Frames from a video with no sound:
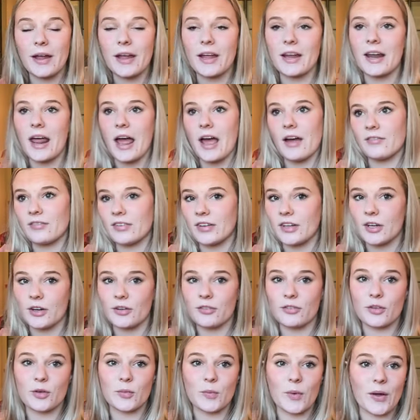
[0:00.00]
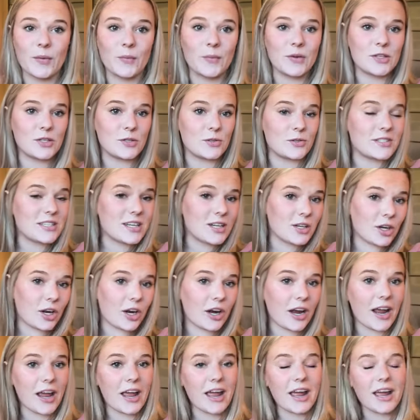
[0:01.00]
and have here for when we do
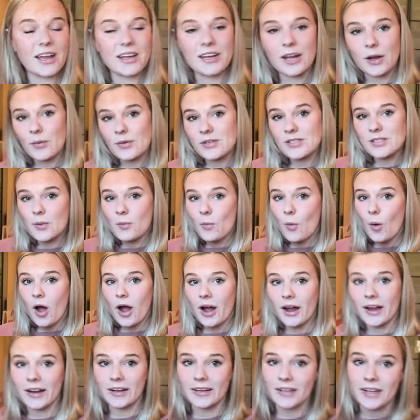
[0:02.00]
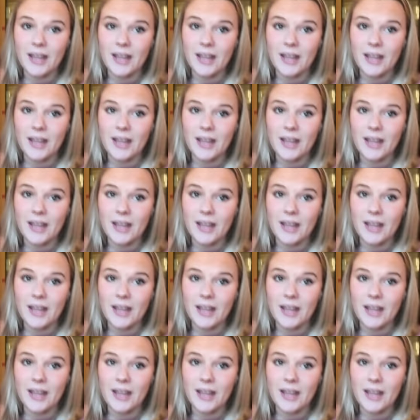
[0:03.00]
dinner and I want some wine.